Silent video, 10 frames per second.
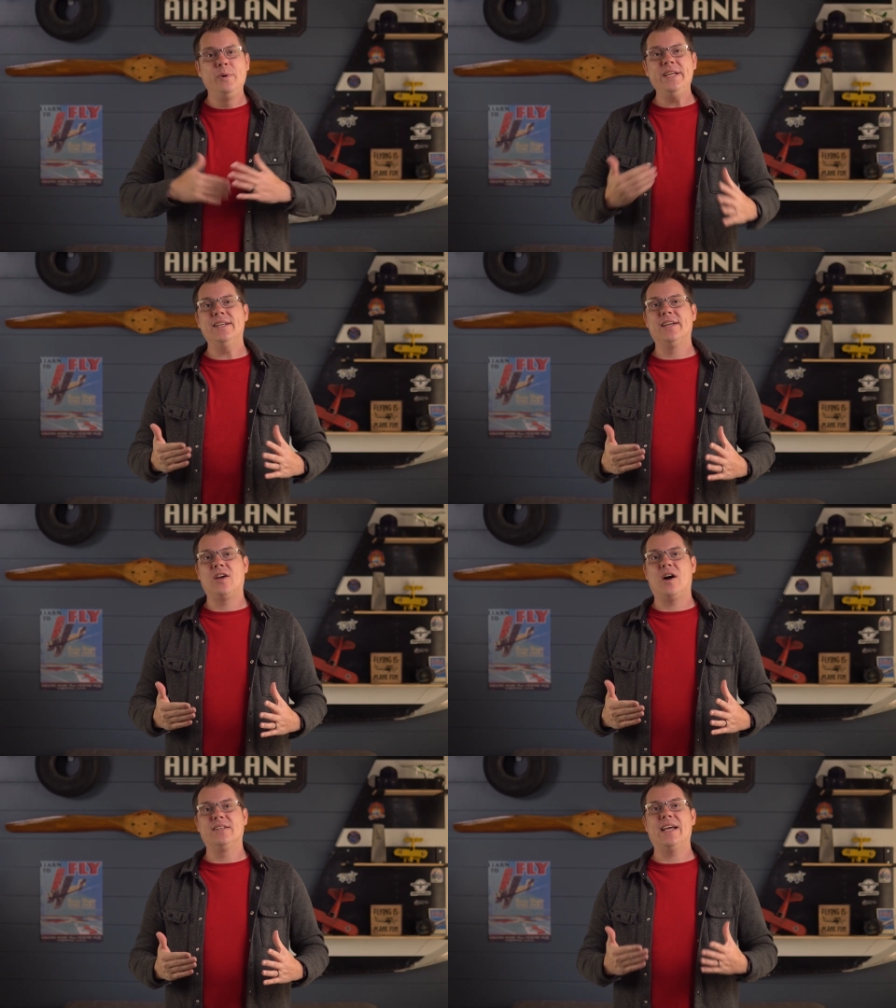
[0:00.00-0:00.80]
We needed to
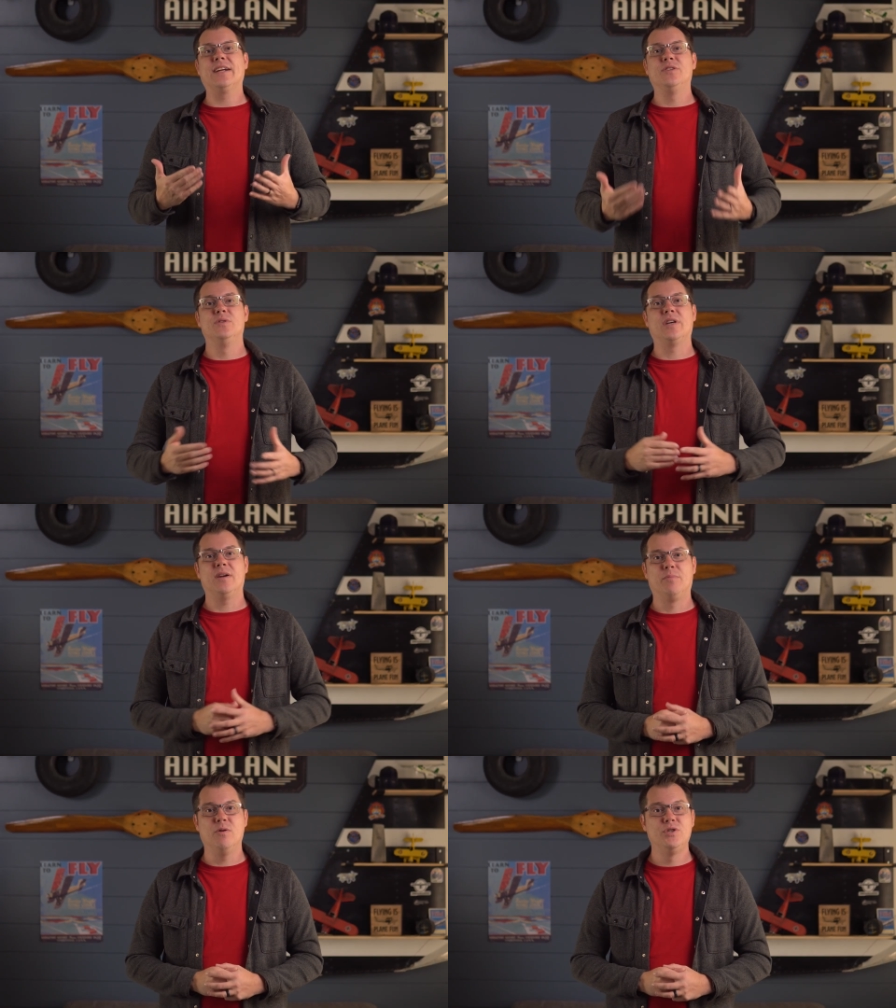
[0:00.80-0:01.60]
contact Tucson
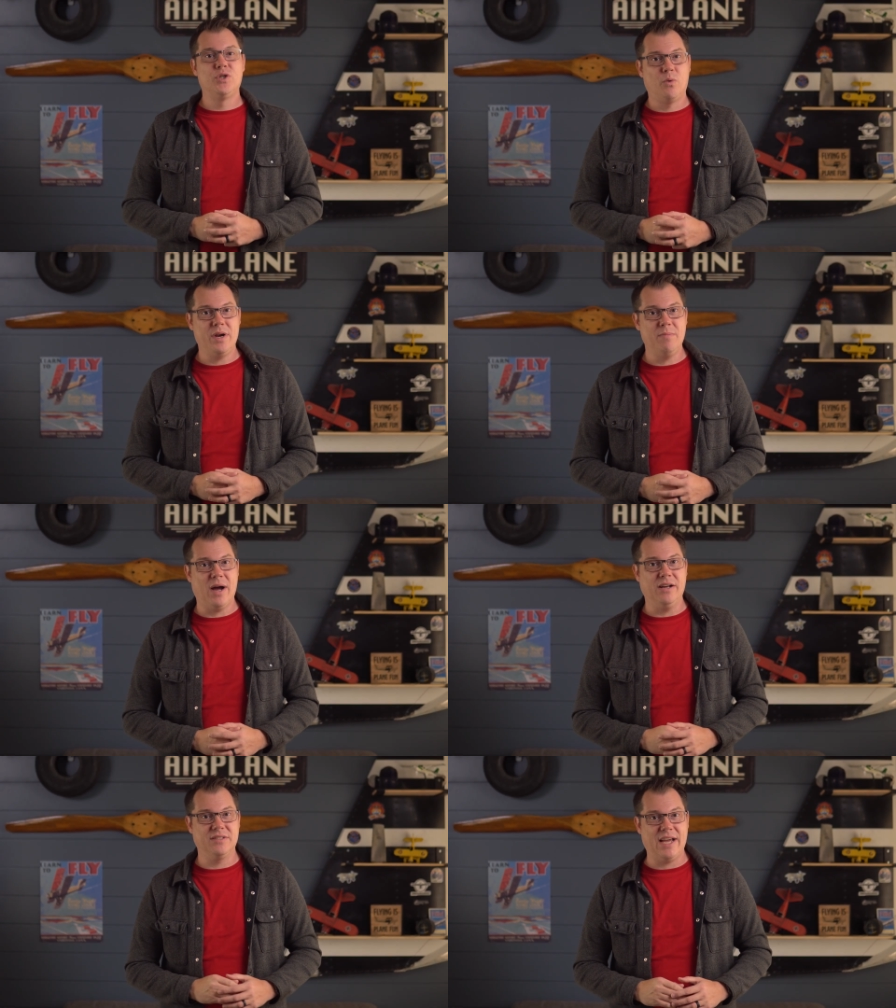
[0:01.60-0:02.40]
Approach 20
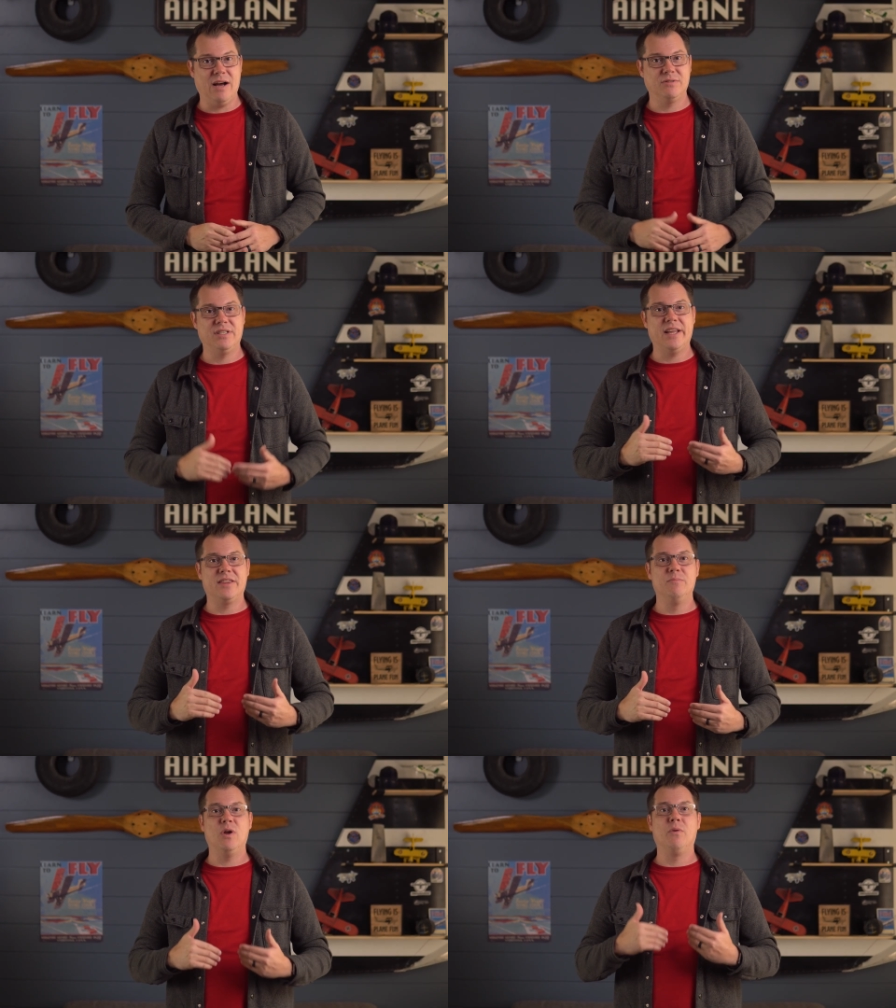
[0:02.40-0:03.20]
miles out to let
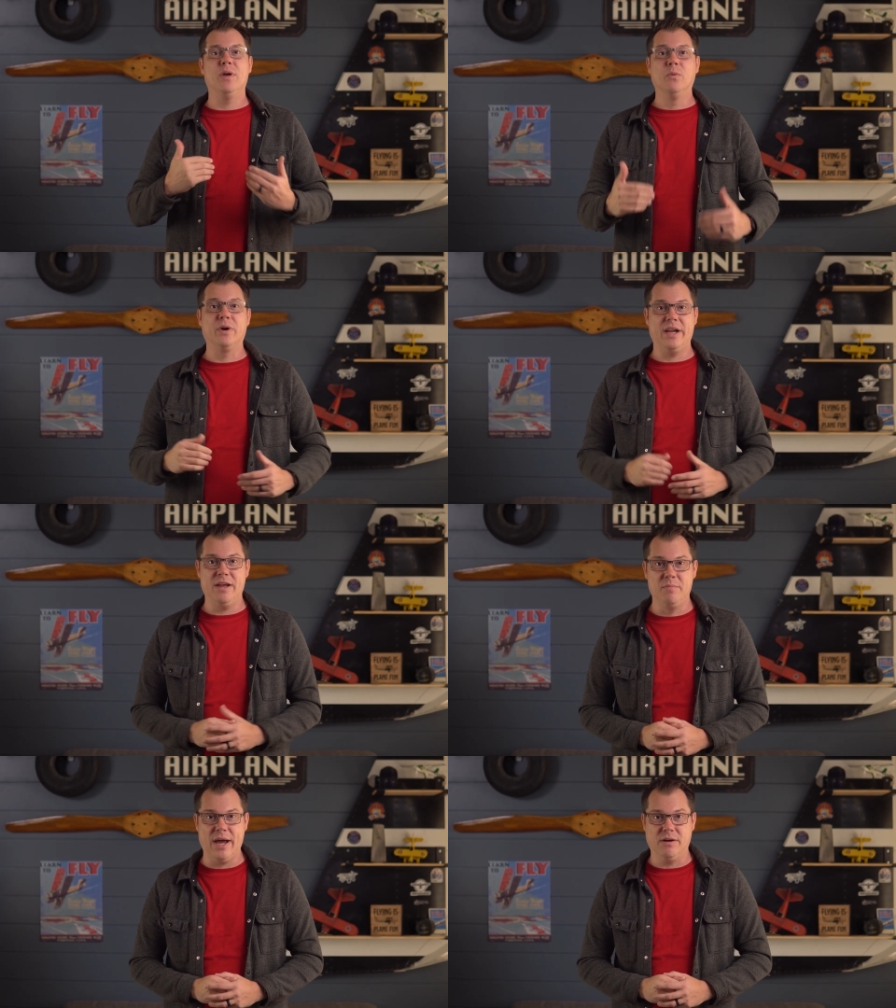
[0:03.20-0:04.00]
them know that we're
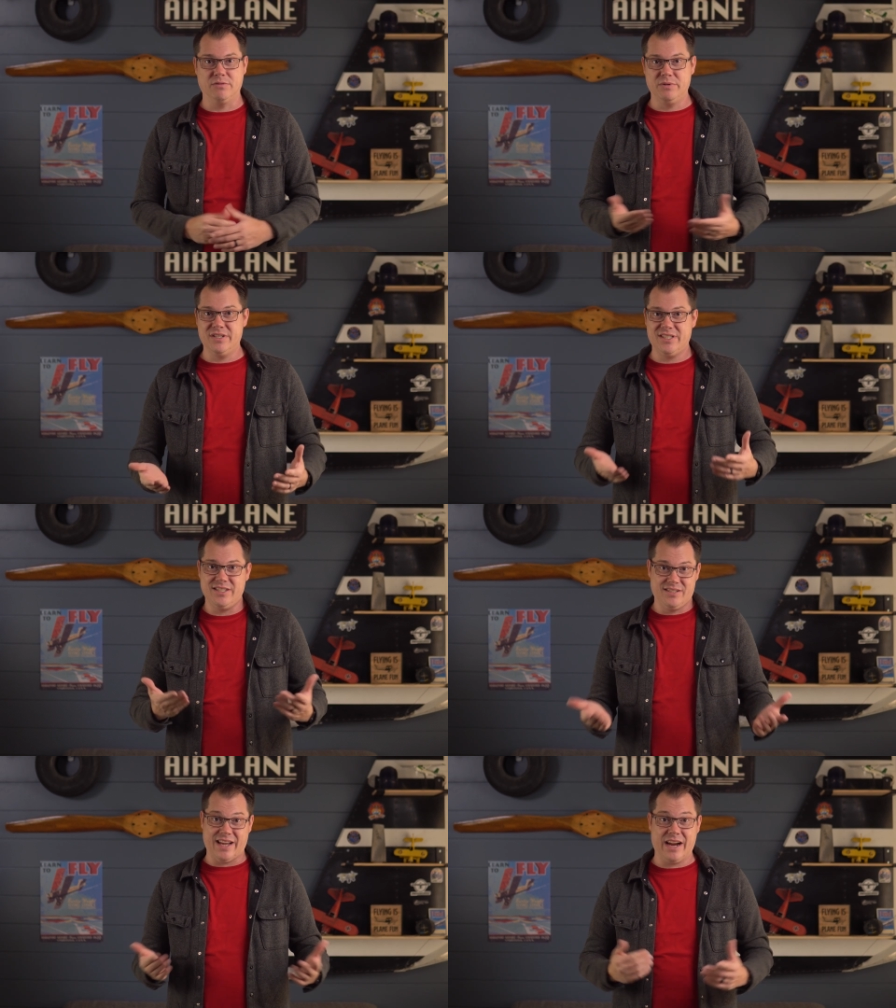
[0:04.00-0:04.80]
inbound, which is
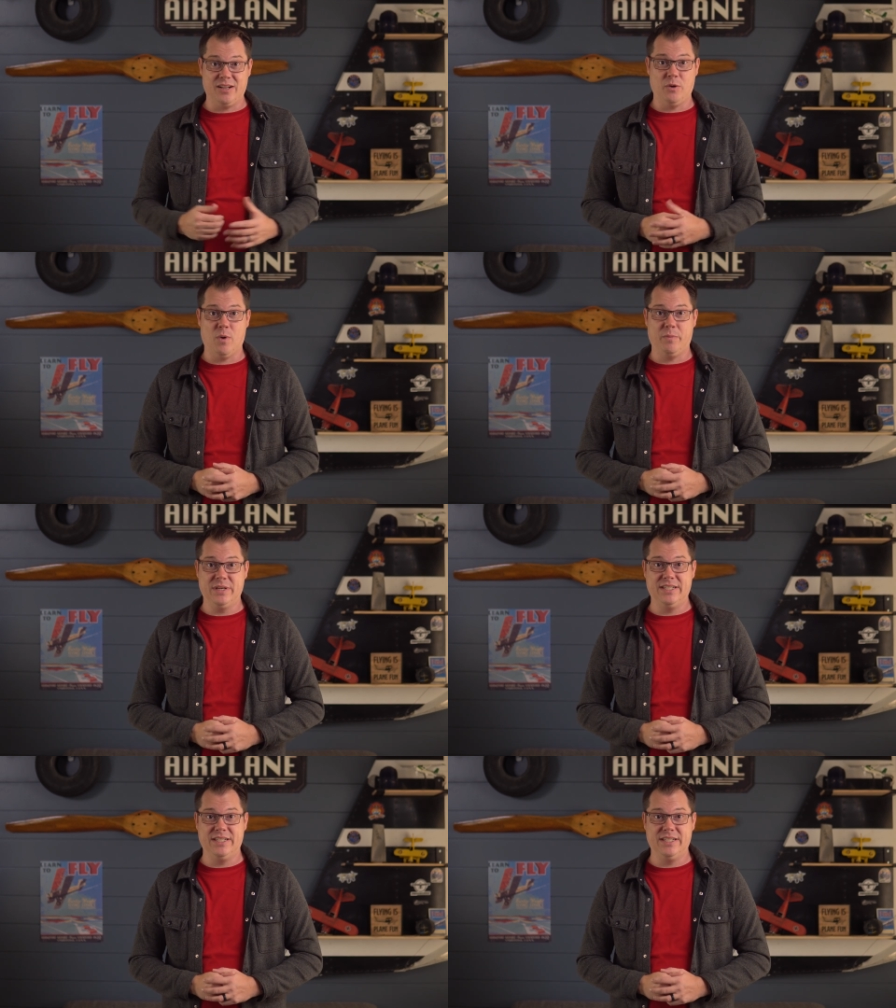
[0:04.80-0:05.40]
exactly what we